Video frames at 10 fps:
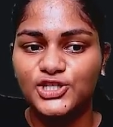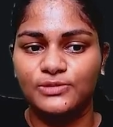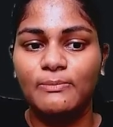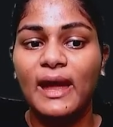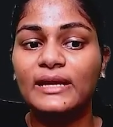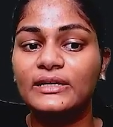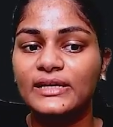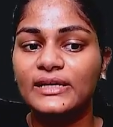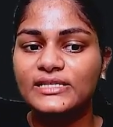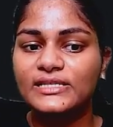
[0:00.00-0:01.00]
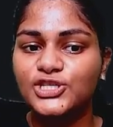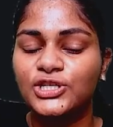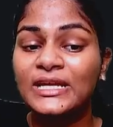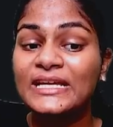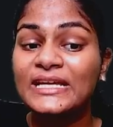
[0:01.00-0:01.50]
Magnetization
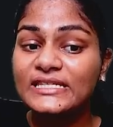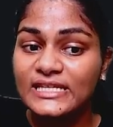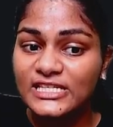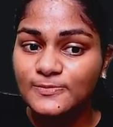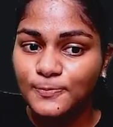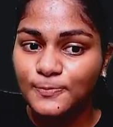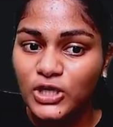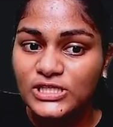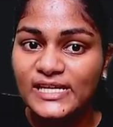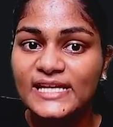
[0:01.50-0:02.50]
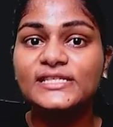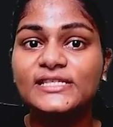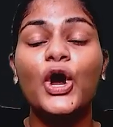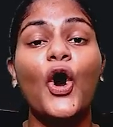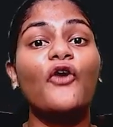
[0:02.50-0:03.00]
is this process
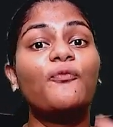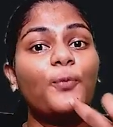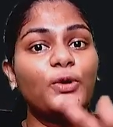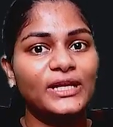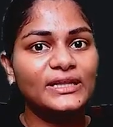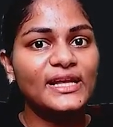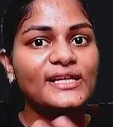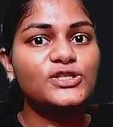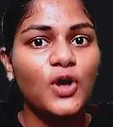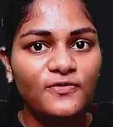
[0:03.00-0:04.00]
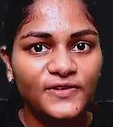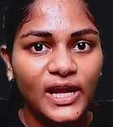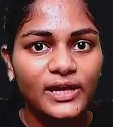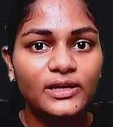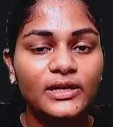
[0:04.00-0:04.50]
of putting that soft
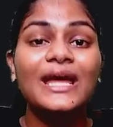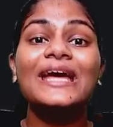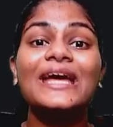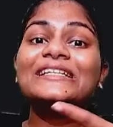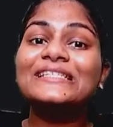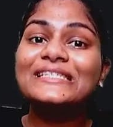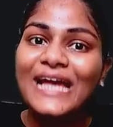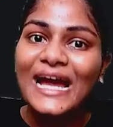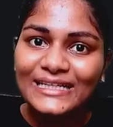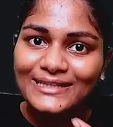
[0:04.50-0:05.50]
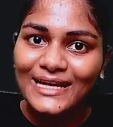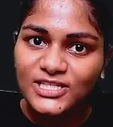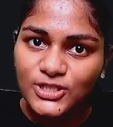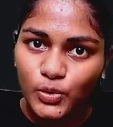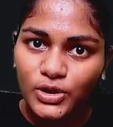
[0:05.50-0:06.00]
iron inside that
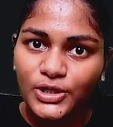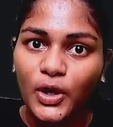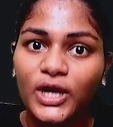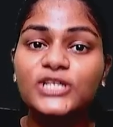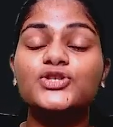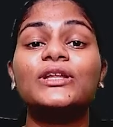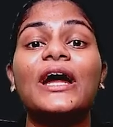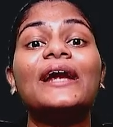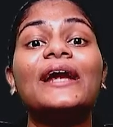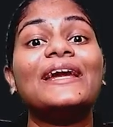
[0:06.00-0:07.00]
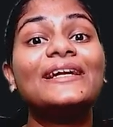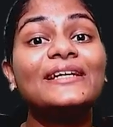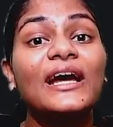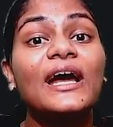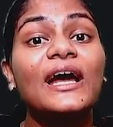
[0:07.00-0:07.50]
solenoid so that it
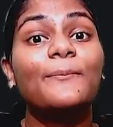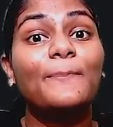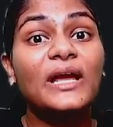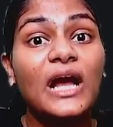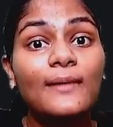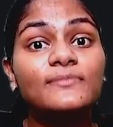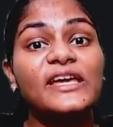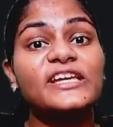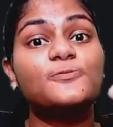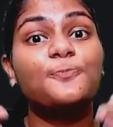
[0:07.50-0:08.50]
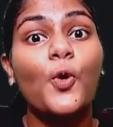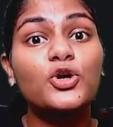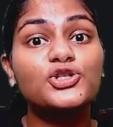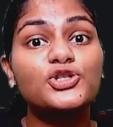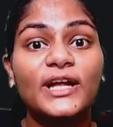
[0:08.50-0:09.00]
becomes exposed to
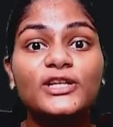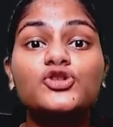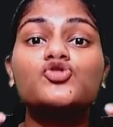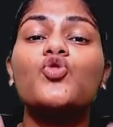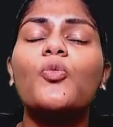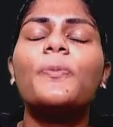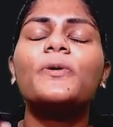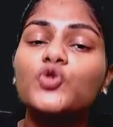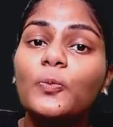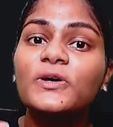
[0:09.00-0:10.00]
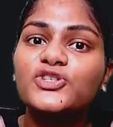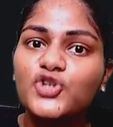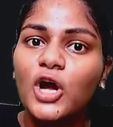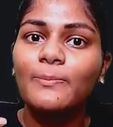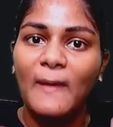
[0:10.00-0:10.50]
that super, super
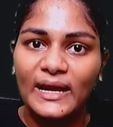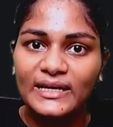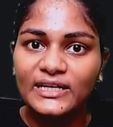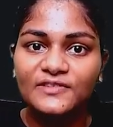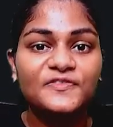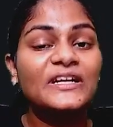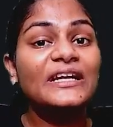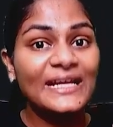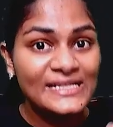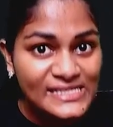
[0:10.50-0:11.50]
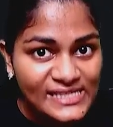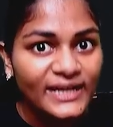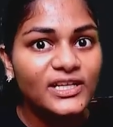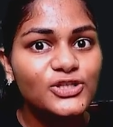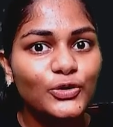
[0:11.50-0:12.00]
strong magnetic field inside the
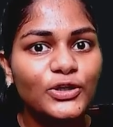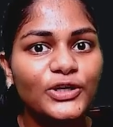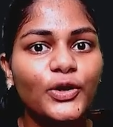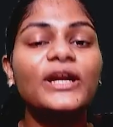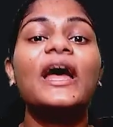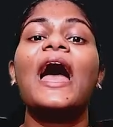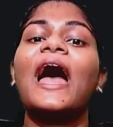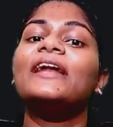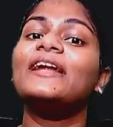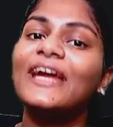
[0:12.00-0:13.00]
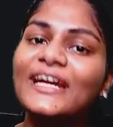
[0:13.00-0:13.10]
solenoid, and it